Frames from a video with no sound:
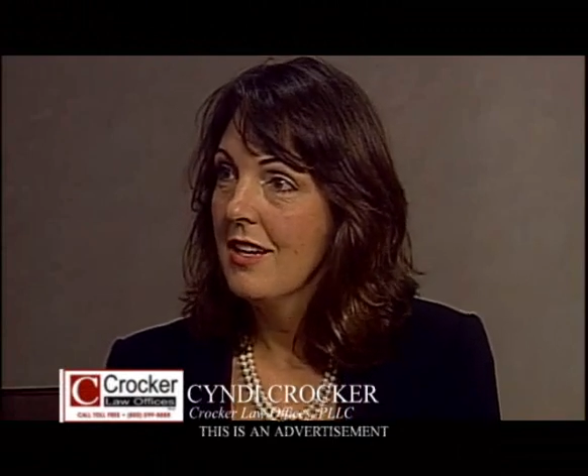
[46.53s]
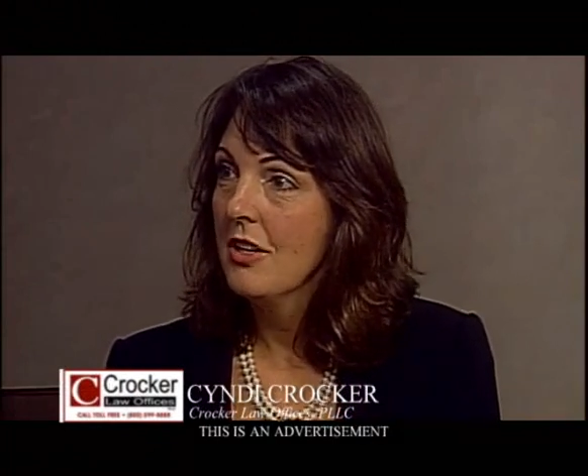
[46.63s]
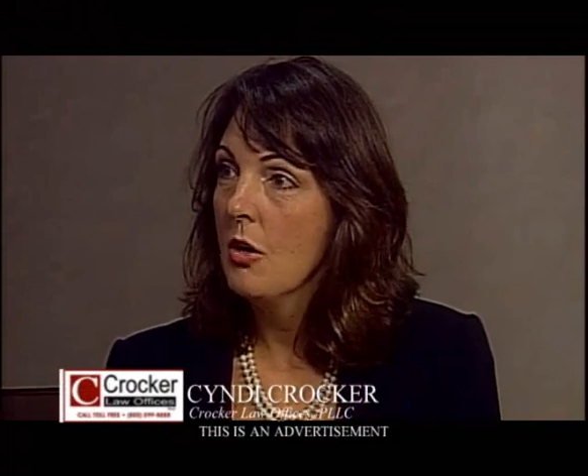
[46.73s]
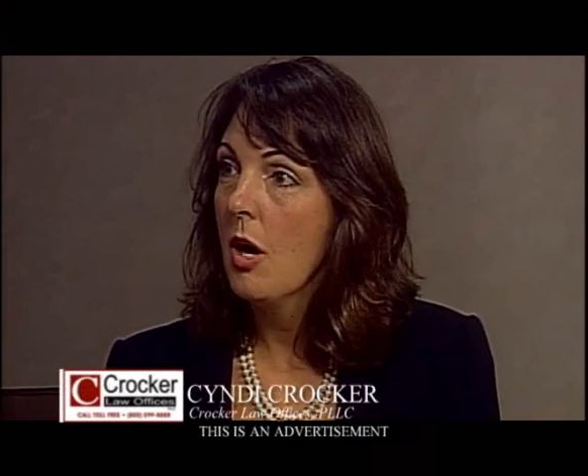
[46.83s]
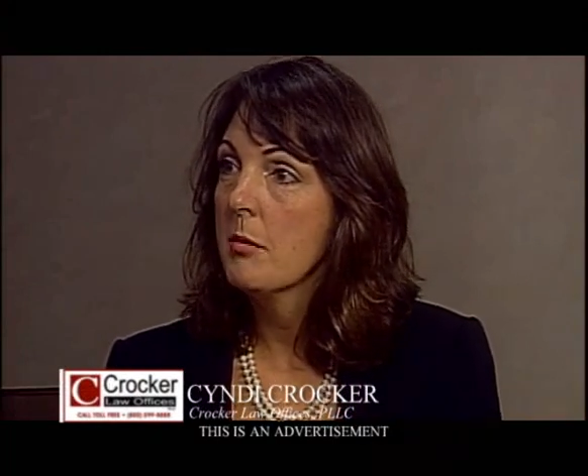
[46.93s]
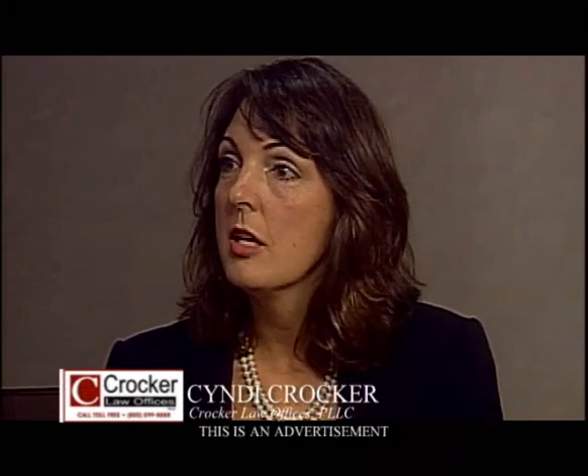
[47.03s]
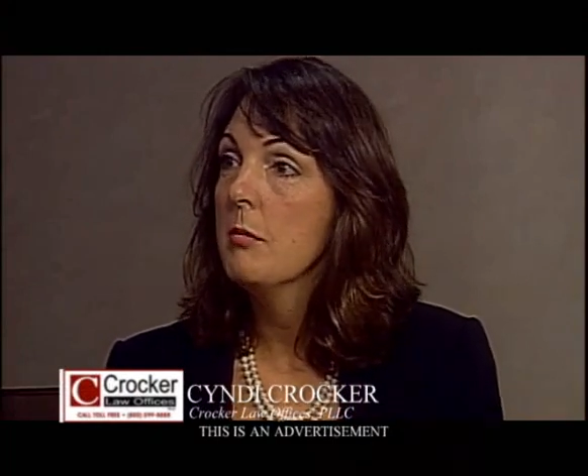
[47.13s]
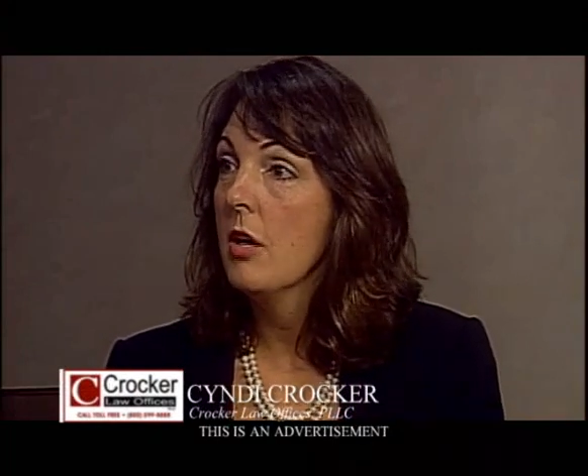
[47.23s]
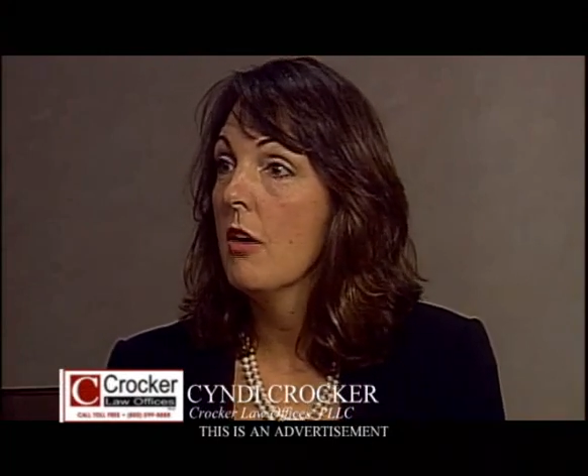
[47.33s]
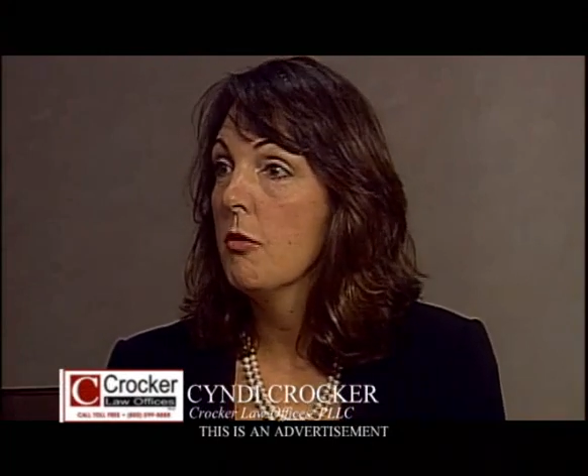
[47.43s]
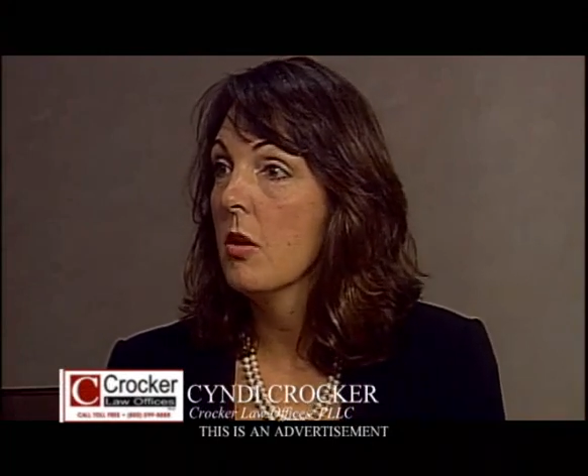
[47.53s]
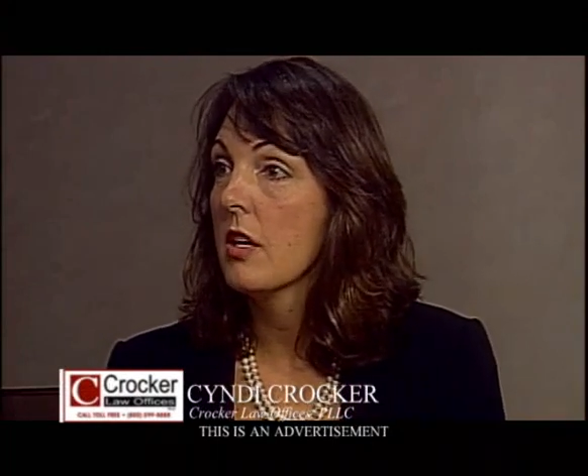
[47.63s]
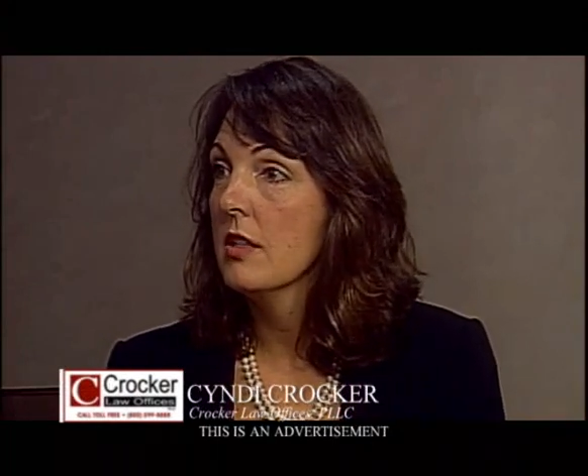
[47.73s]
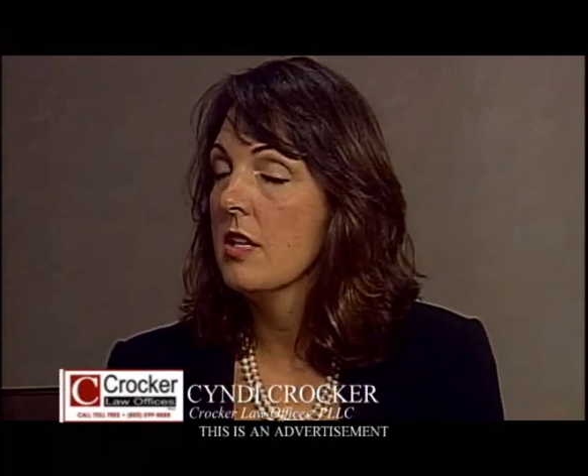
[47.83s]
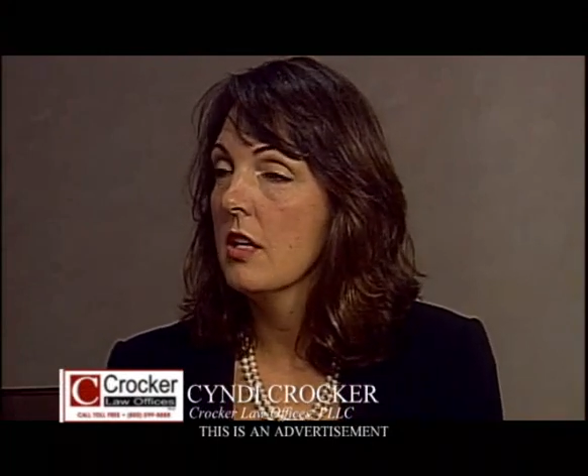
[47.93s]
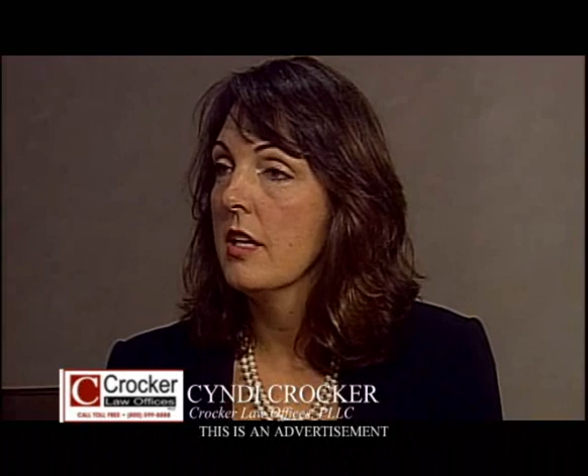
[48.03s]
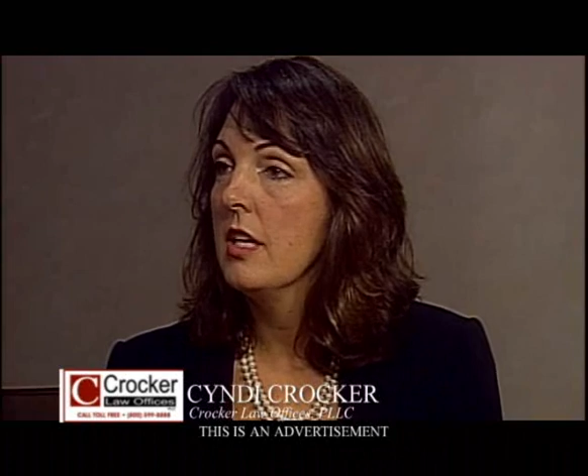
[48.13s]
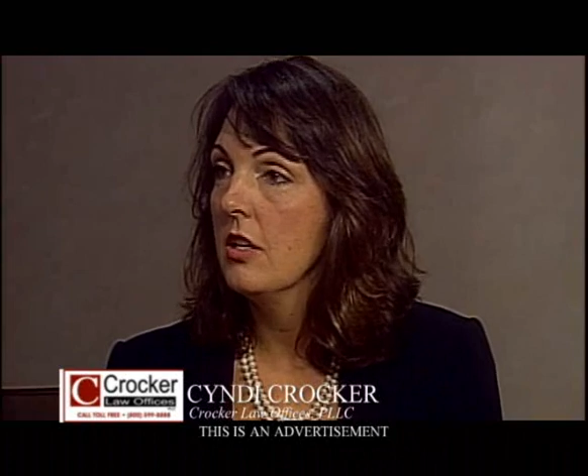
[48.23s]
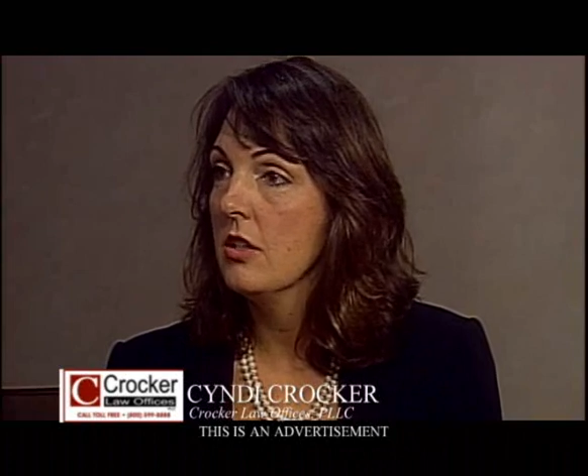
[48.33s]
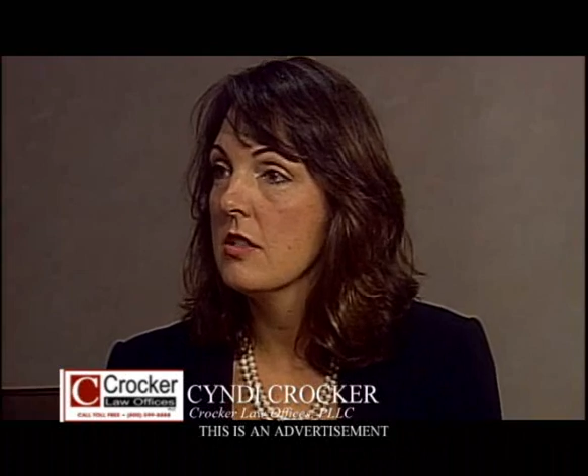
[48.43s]
you know, I'm going to be off work until it
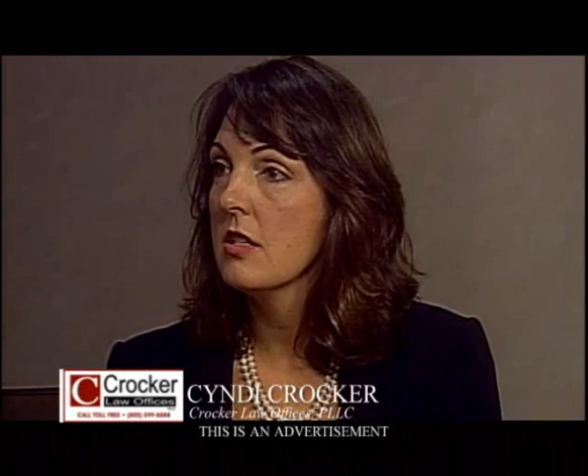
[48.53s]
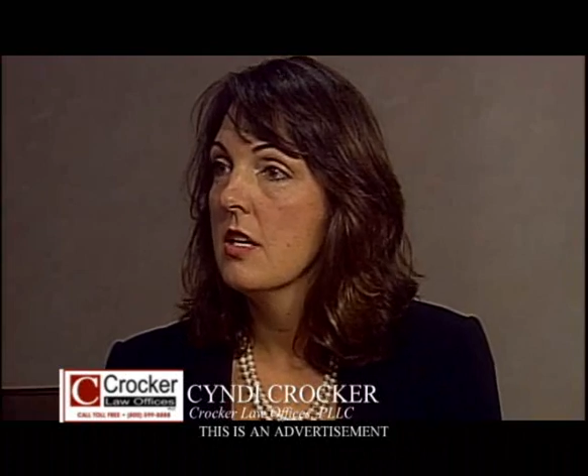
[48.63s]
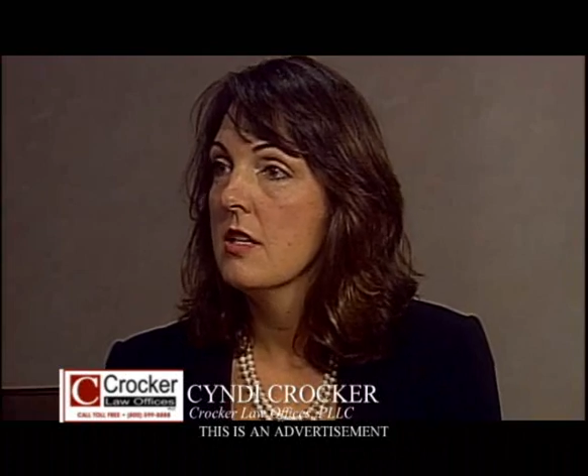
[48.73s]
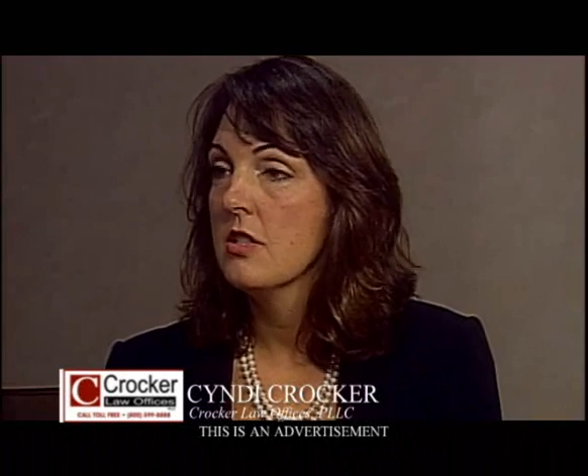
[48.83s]
heals.